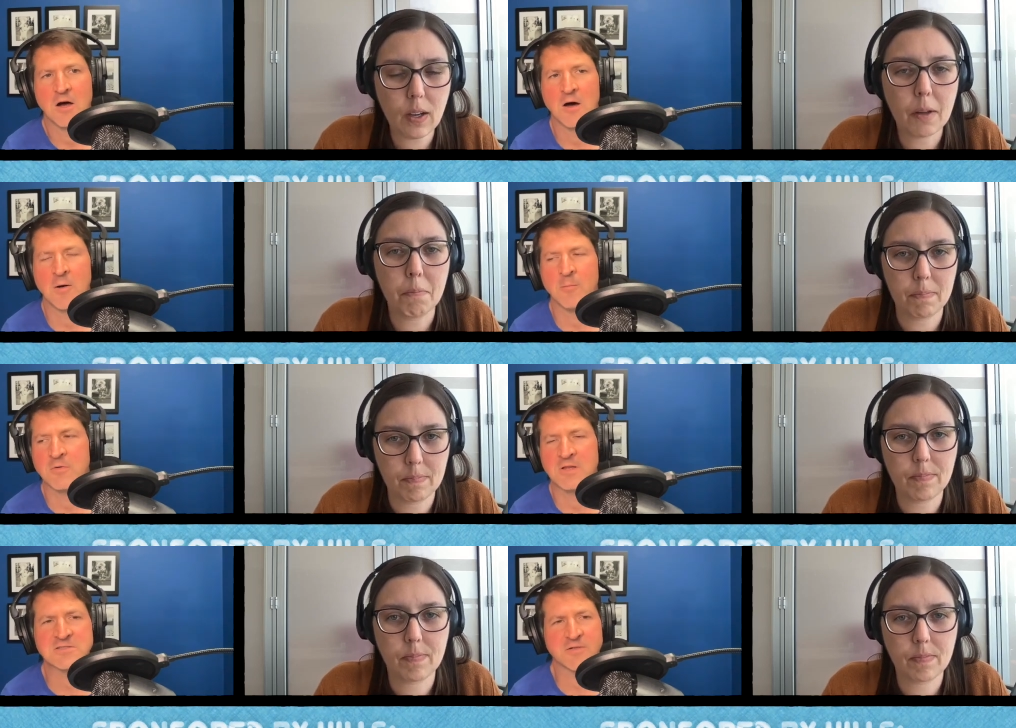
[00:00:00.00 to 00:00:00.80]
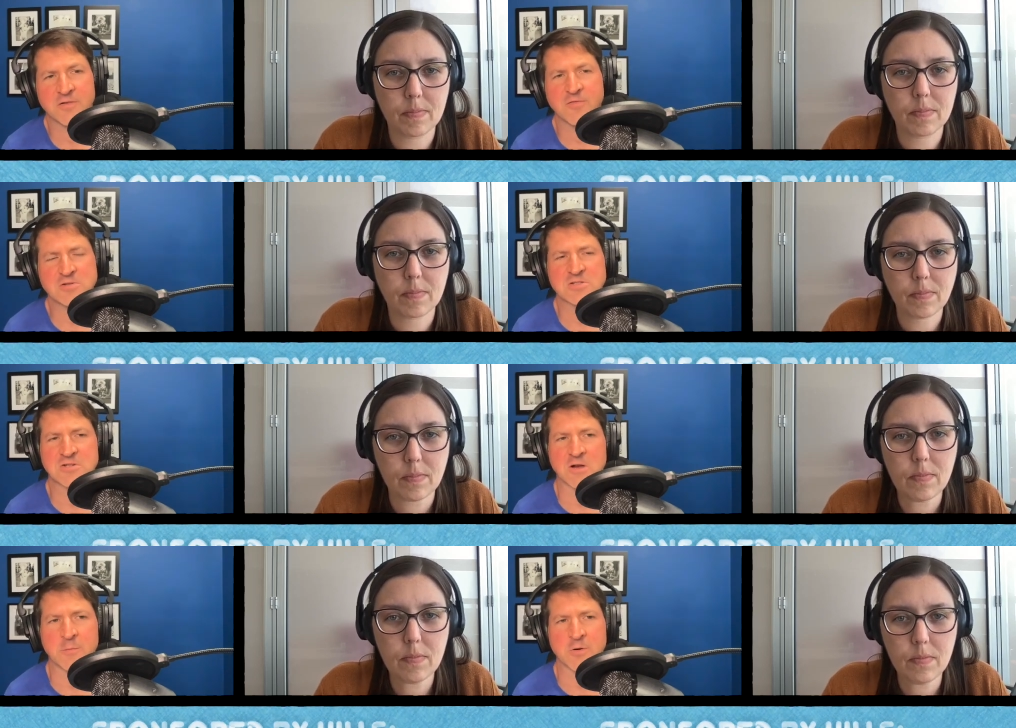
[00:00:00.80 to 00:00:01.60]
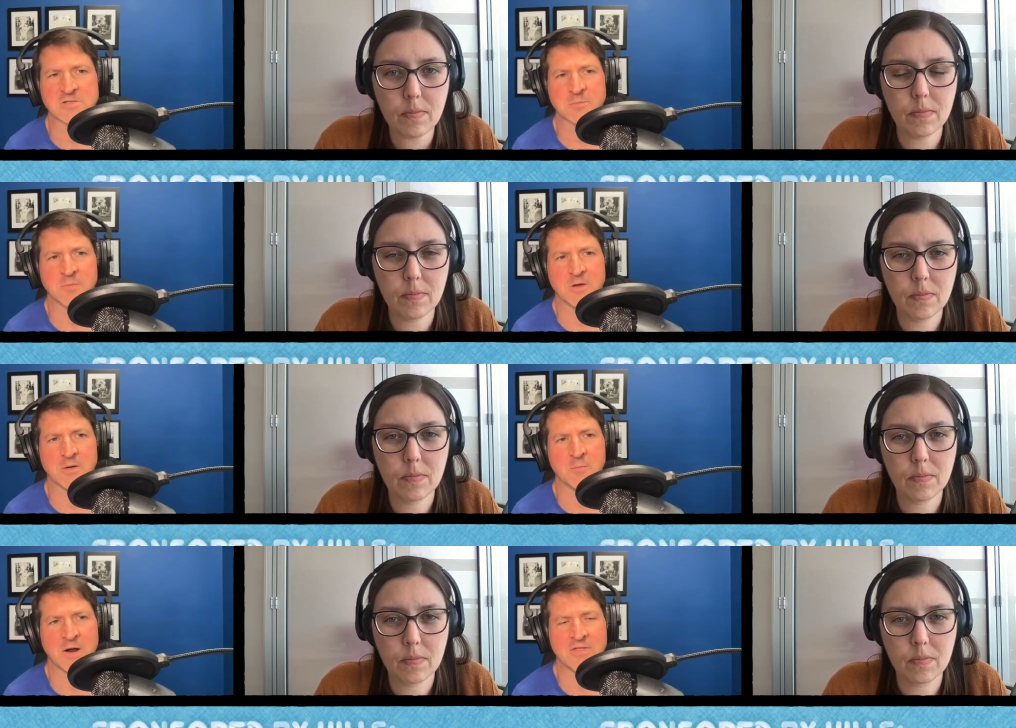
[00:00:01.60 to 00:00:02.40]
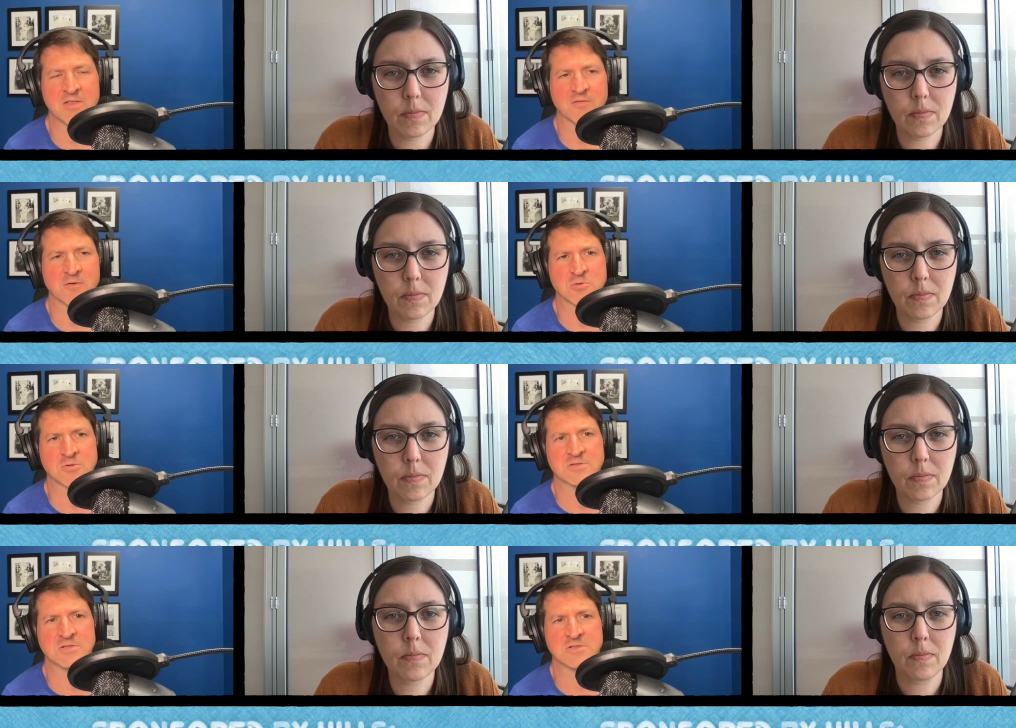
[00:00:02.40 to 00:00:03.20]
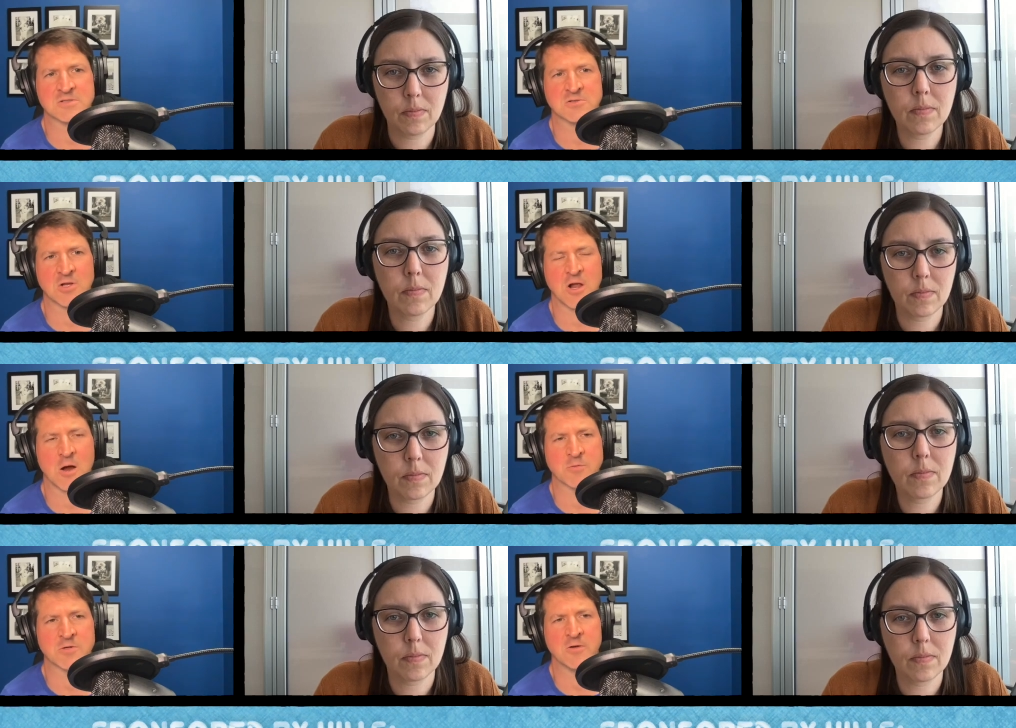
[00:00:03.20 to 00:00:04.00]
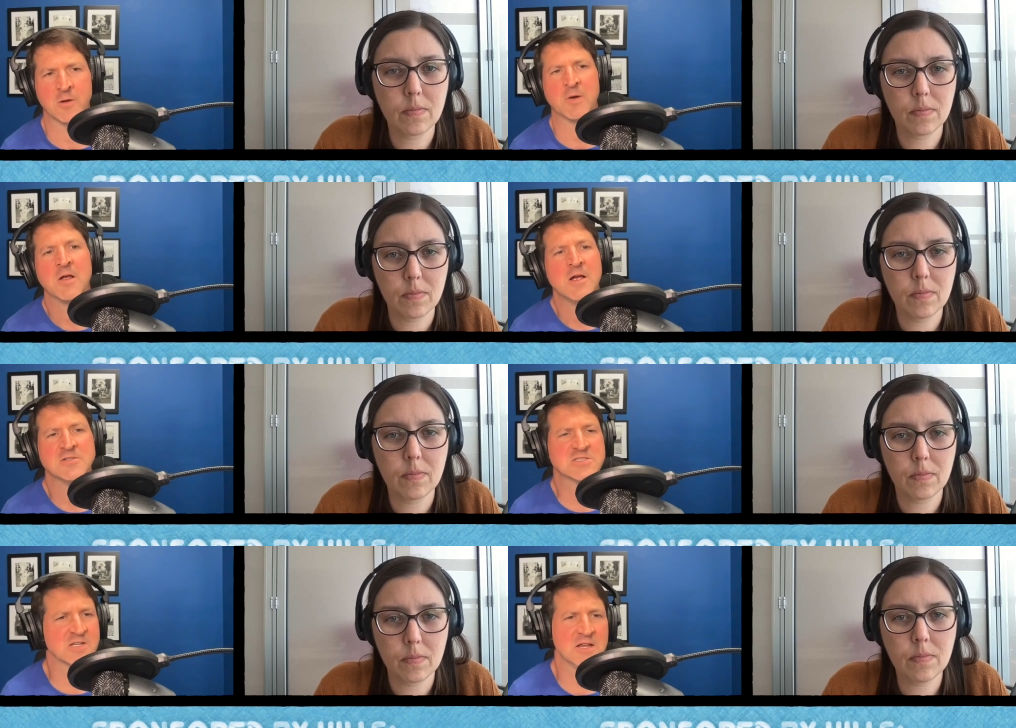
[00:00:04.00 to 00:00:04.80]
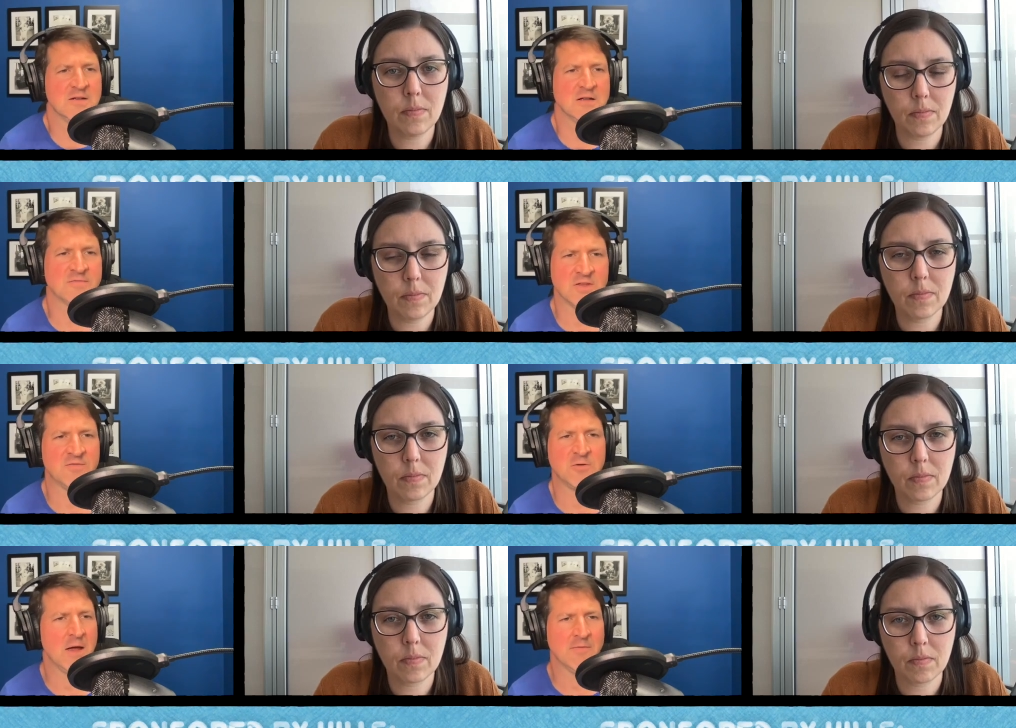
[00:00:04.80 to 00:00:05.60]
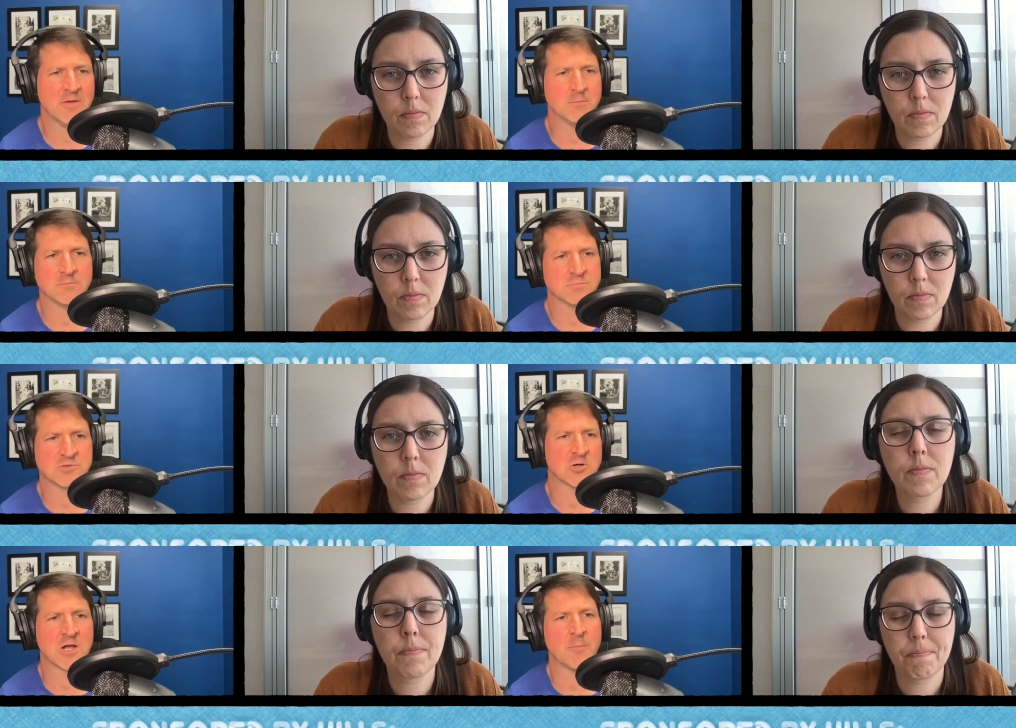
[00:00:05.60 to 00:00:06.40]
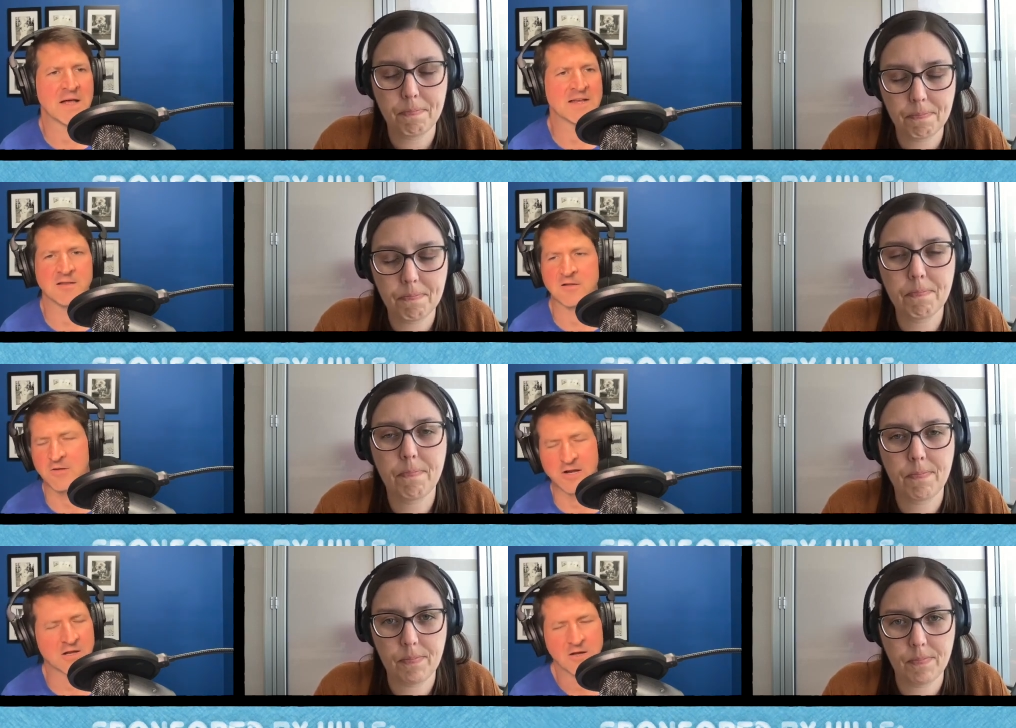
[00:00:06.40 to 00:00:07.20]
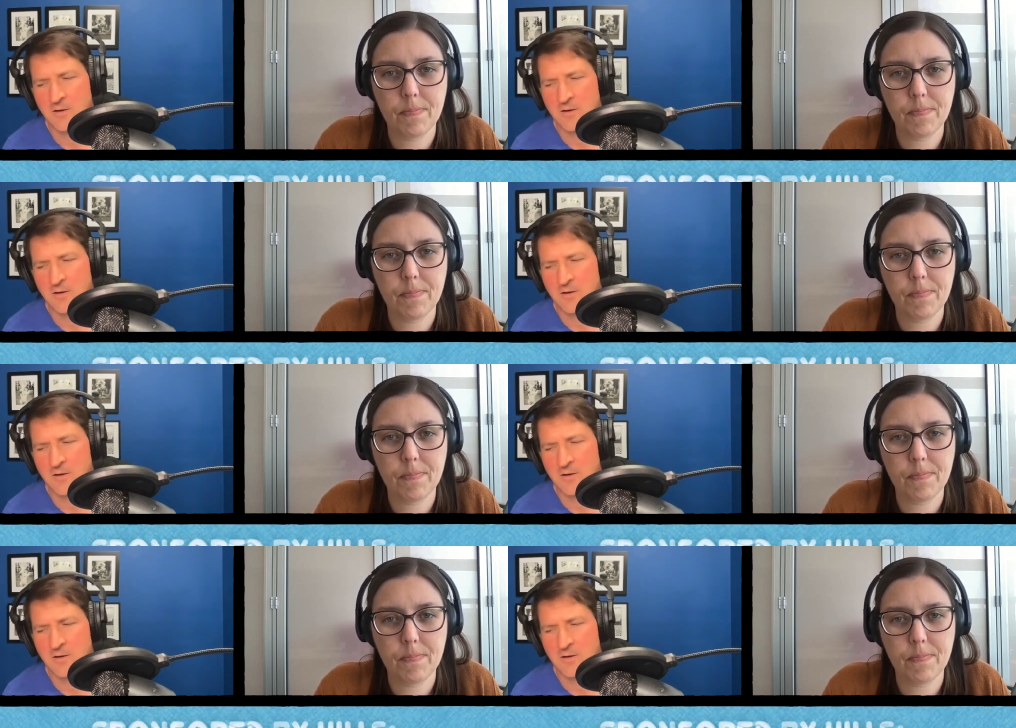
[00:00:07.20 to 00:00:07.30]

Speaker 1: Um, yeah. Let's let's first let's talk in person, but but I think the virtual is is there's a lot of opportunity there. But just if mm-hmm. if you have them sort of come back into the clinic,